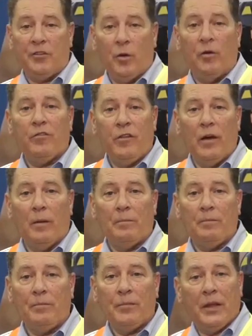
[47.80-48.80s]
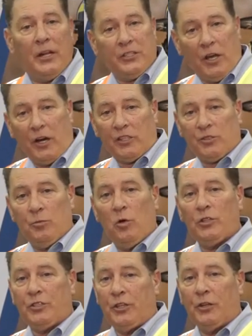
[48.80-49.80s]
to a film. It's got a
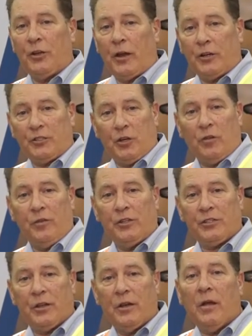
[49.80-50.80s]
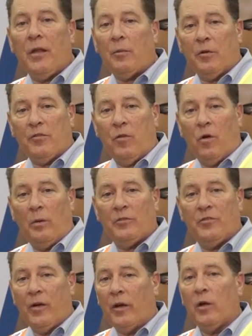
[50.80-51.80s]
smooth sealed outer surface that performs
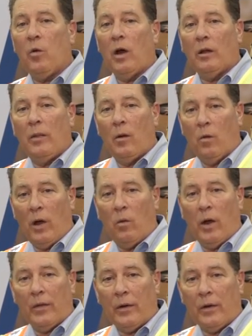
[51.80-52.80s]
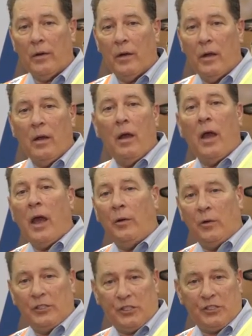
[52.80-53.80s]
very well in the wet weather and
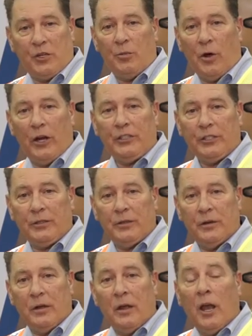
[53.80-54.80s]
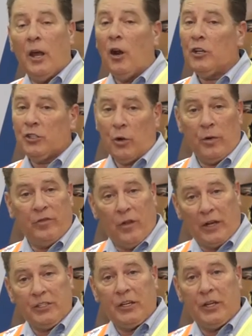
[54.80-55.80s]
resists abrasion. It also
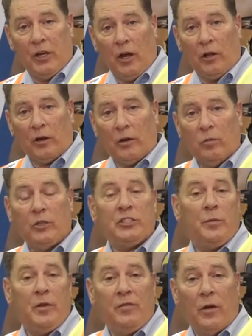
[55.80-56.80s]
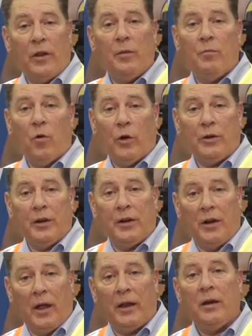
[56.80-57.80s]
reflects in color, which can be very important at
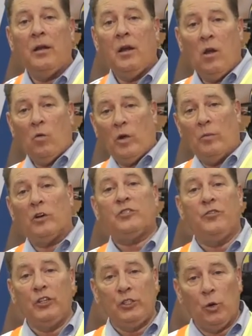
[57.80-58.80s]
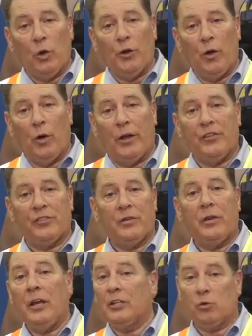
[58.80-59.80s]
night when most visual noise
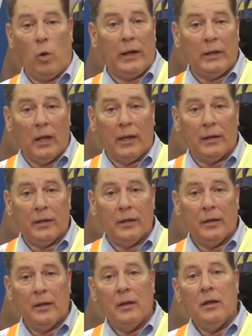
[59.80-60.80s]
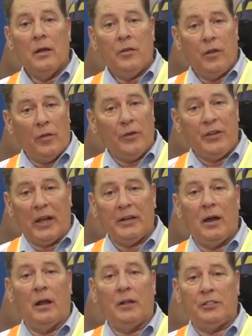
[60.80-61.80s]
is white light. The other
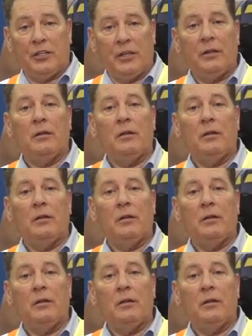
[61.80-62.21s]
technology